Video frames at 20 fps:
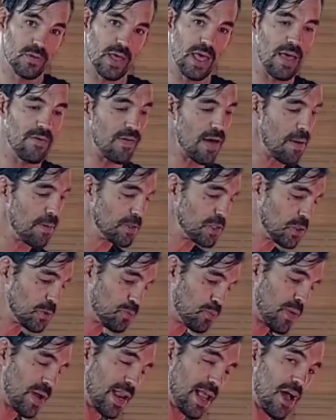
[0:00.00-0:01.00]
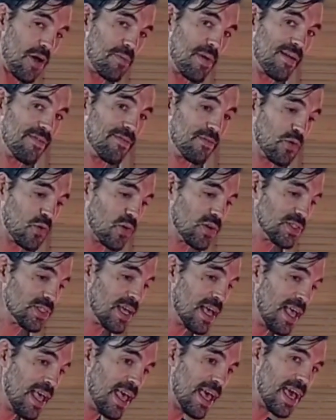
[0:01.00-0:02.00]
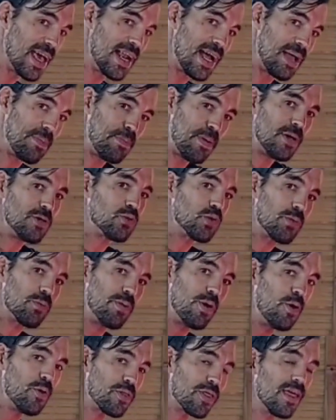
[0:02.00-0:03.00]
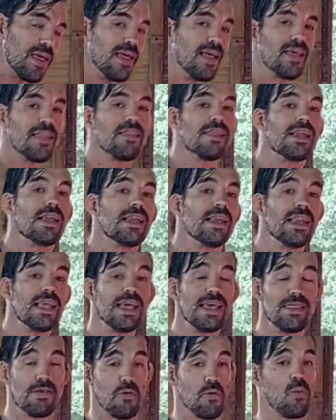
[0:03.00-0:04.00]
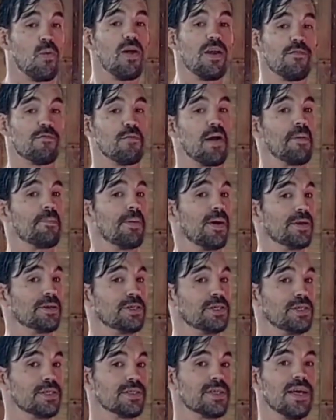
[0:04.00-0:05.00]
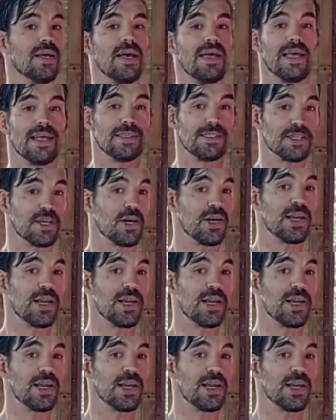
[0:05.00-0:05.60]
Okay, if I spread out my force and I punch with both, then neither one of my punches is